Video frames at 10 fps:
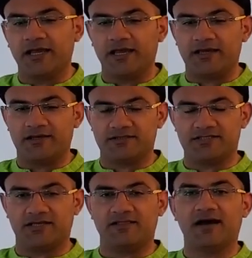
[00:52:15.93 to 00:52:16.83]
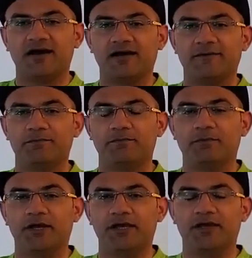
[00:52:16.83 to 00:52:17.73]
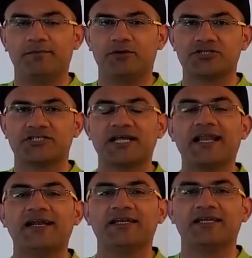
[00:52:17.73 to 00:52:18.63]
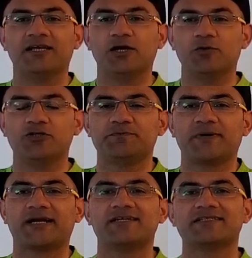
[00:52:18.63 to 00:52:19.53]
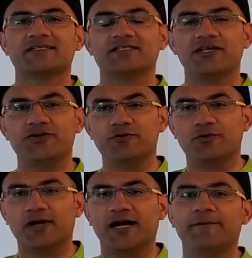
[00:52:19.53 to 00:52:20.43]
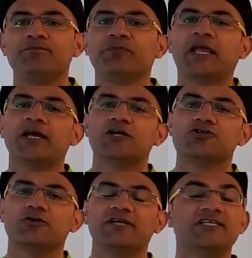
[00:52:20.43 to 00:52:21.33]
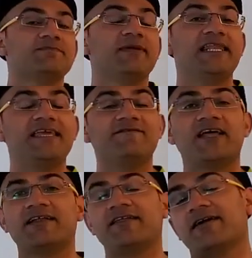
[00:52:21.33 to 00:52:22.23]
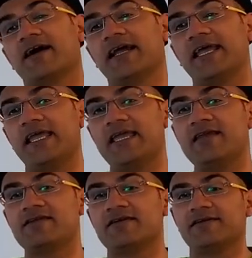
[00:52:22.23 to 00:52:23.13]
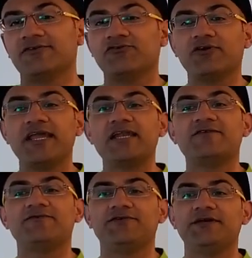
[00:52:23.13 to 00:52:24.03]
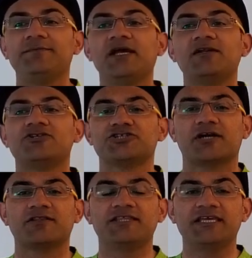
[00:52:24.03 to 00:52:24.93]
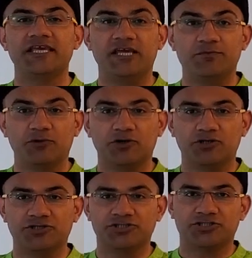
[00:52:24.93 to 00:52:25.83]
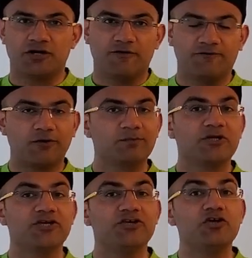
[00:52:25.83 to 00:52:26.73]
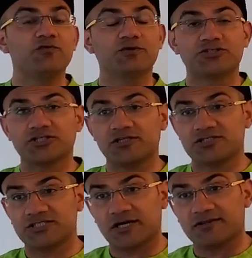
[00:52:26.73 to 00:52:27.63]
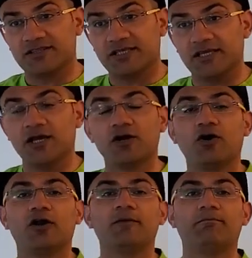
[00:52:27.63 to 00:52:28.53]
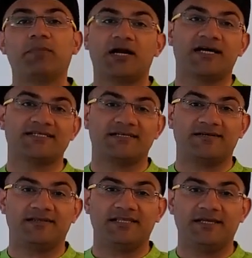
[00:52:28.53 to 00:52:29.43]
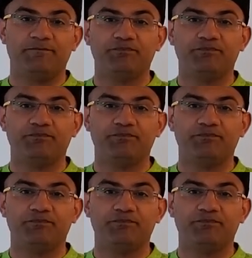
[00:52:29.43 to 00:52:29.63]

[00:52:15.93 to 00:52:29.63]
a siddha, a personality which practices the yoga. So it is believed that there are 8 great female Shakti emerged from the universal Shakti called Parasakti.